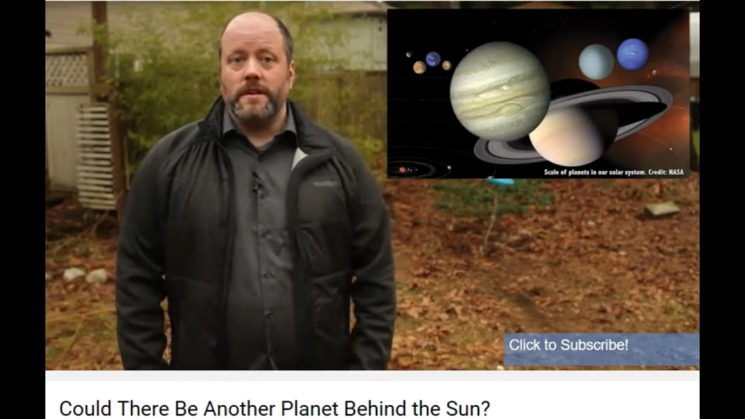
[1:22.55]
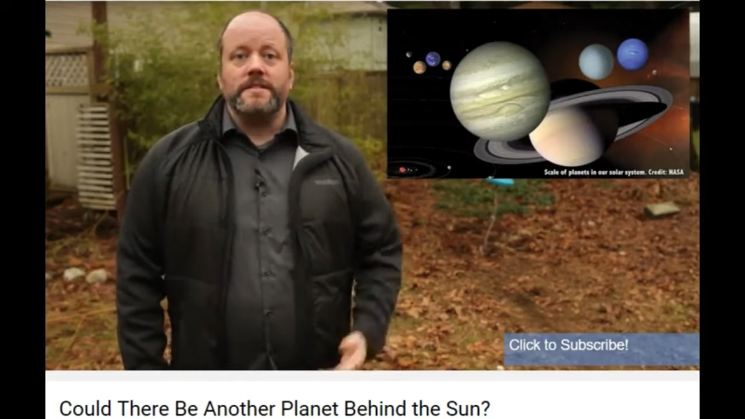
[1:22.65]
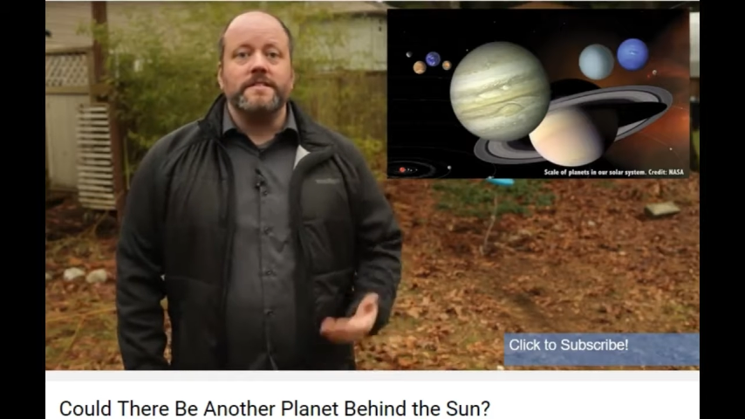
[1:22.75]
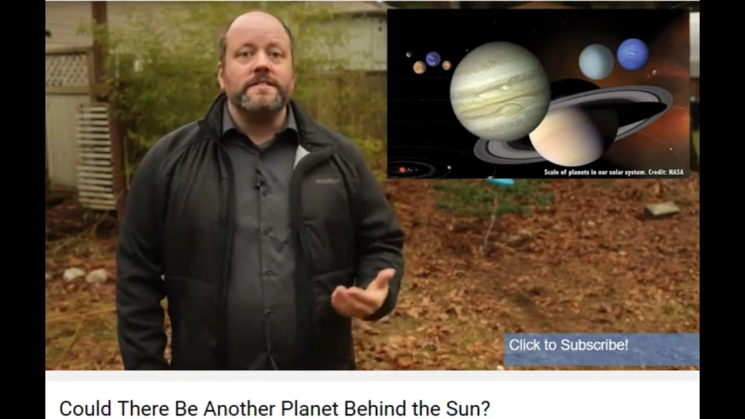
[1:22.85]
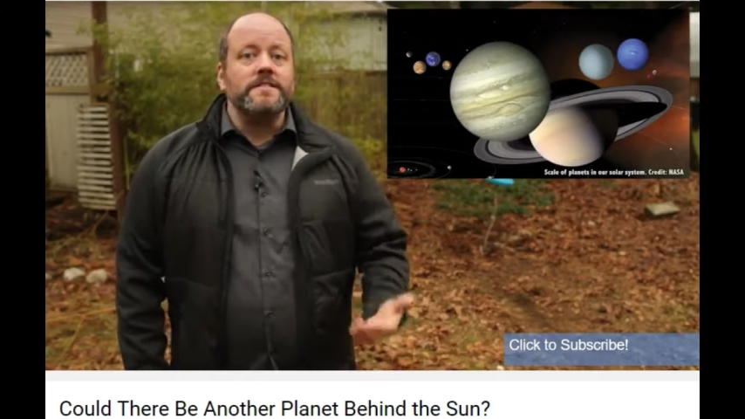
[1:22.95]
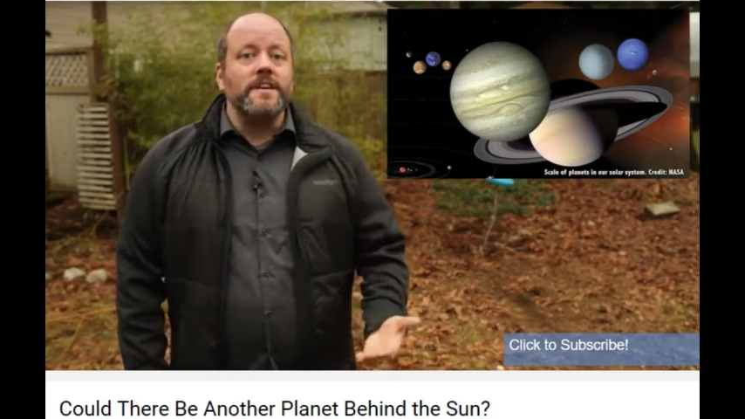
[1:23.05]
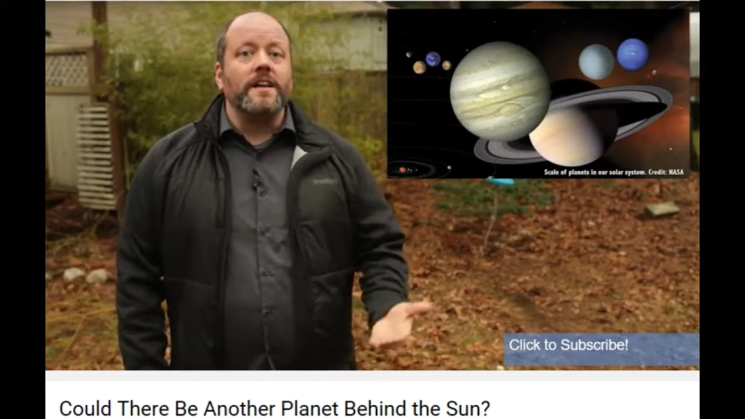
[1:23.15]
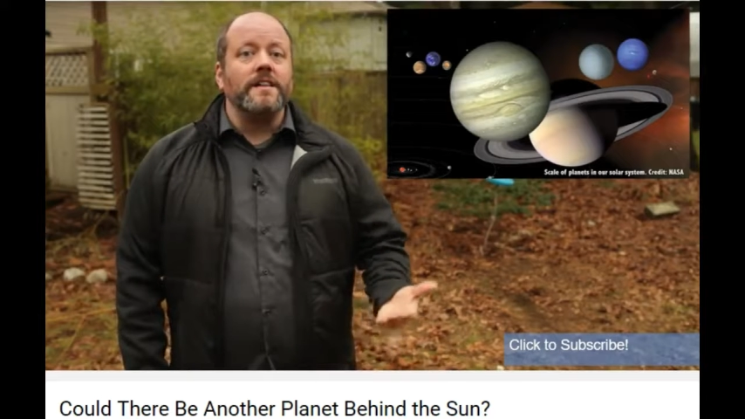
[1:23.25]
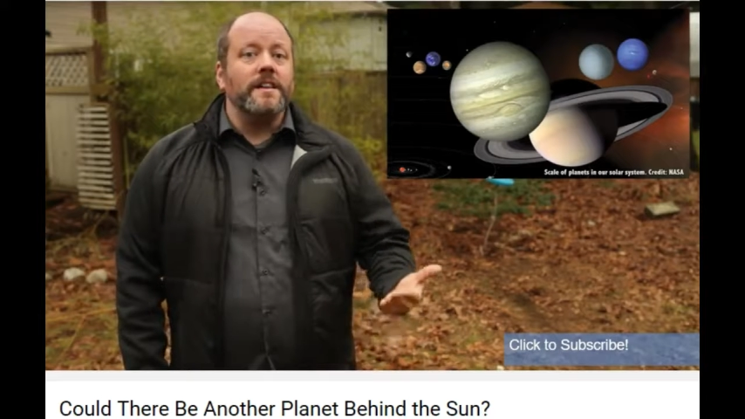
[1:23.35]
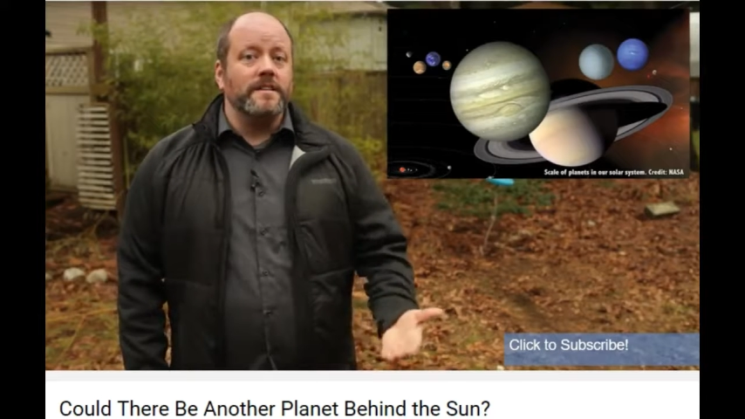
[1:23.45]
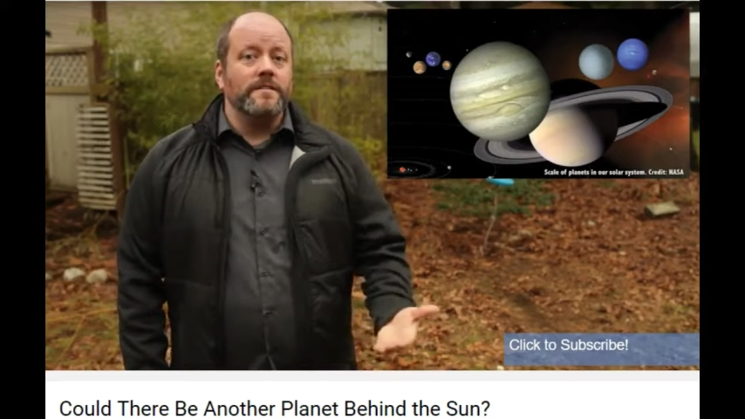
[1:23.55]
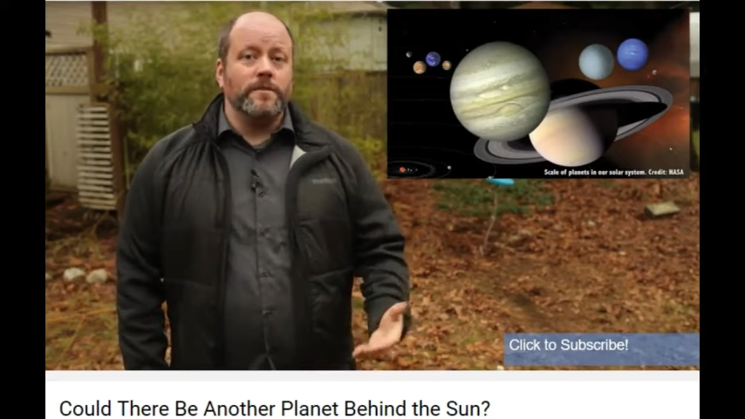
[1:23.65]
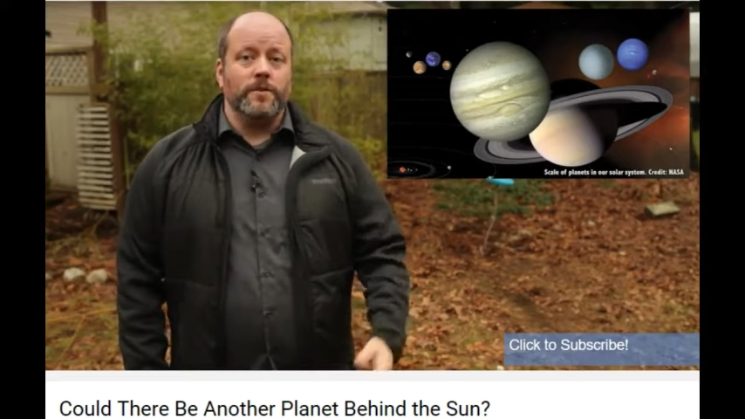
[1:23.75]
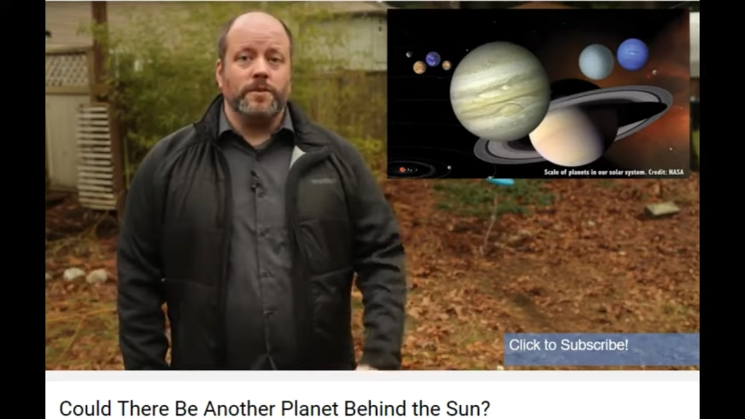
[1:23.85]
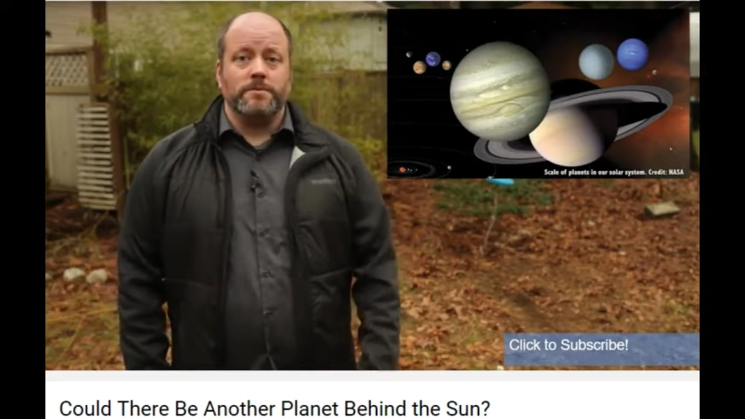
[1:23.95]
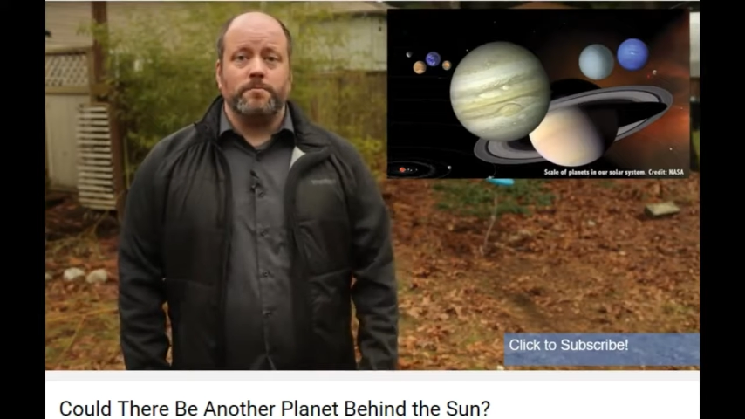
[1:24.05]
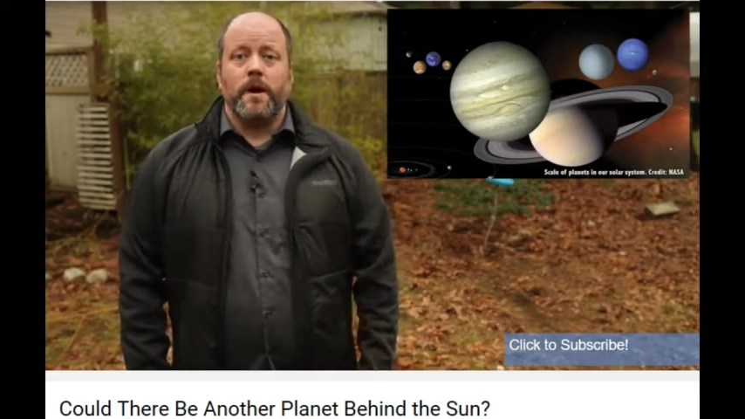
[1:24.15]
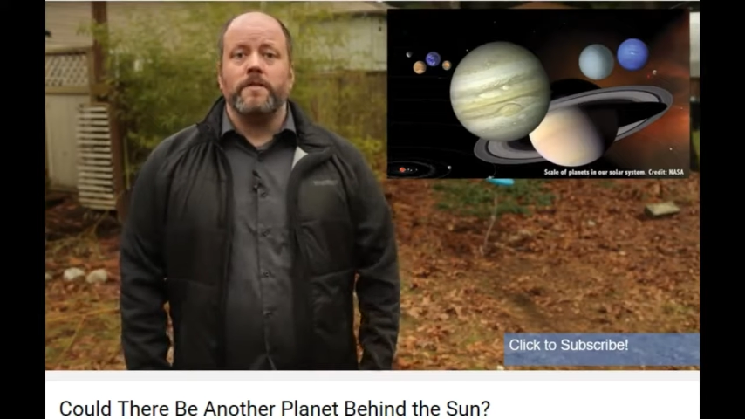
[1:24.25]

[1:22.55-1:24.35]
it's subtly influenced by